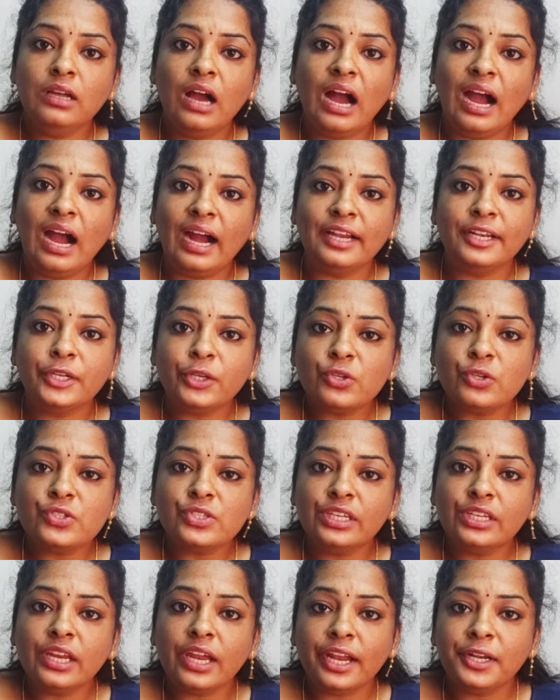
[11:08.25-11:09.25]

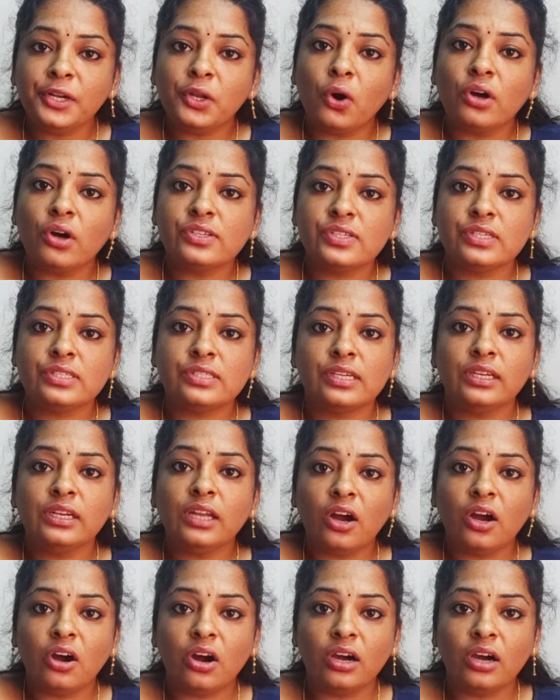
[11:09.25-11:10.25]
hydrogen and oxygen
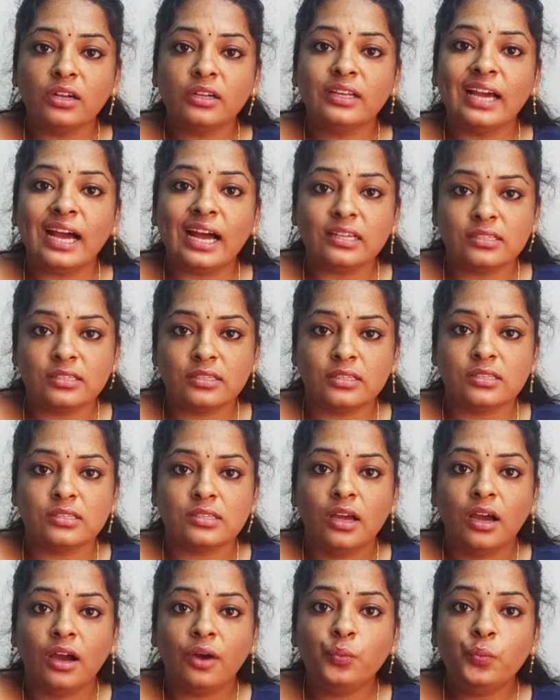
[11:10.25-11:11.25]
are gases,
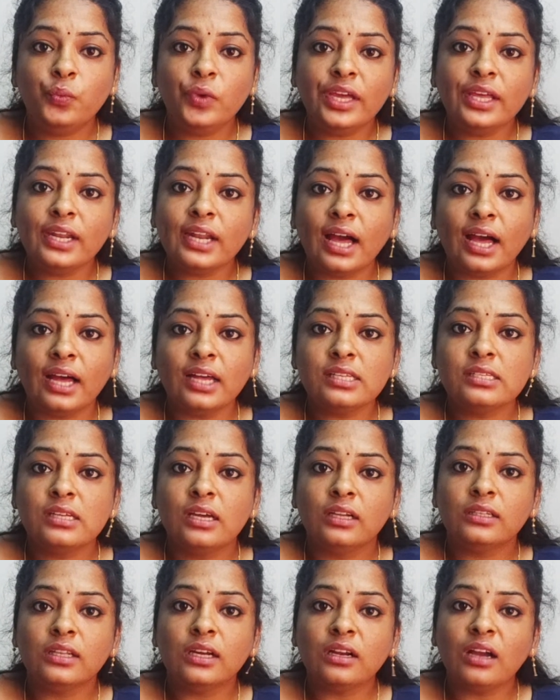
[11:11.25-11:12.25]
whereas
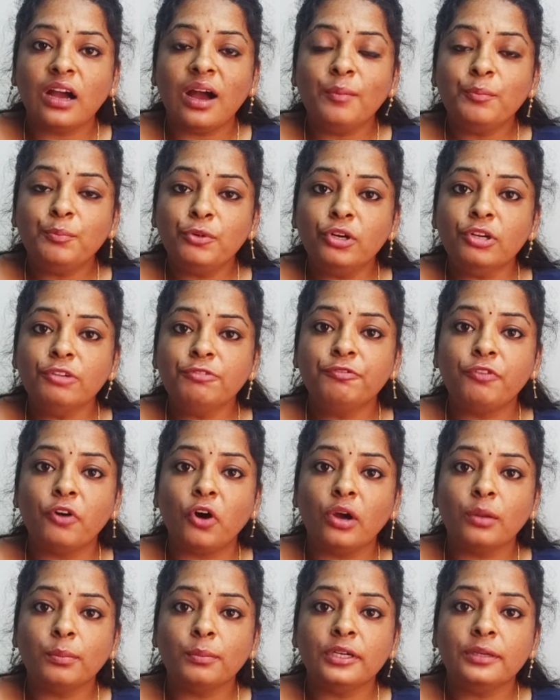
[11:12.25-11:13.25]
the compound
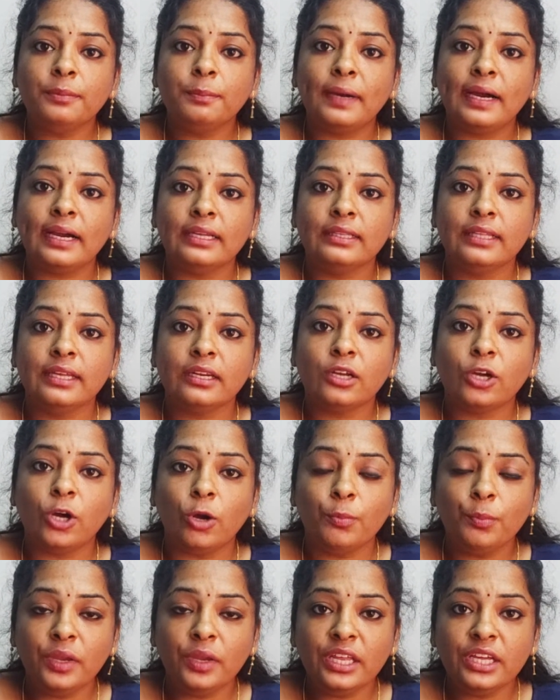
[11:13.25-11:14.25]
formed by their
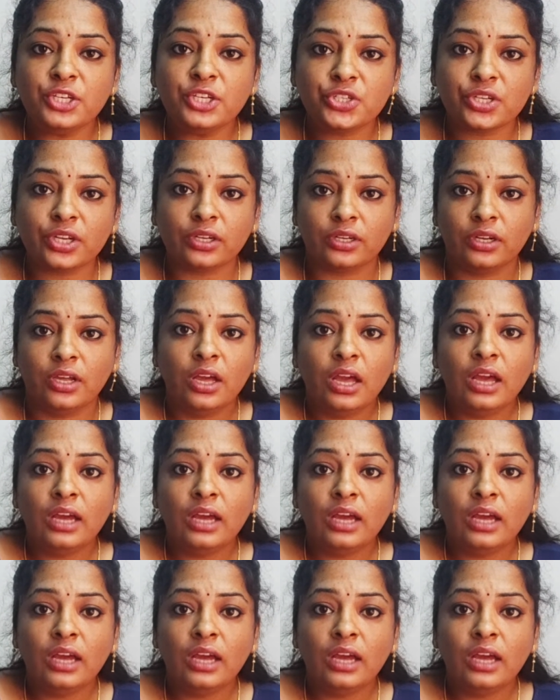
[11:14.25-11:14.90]
combination,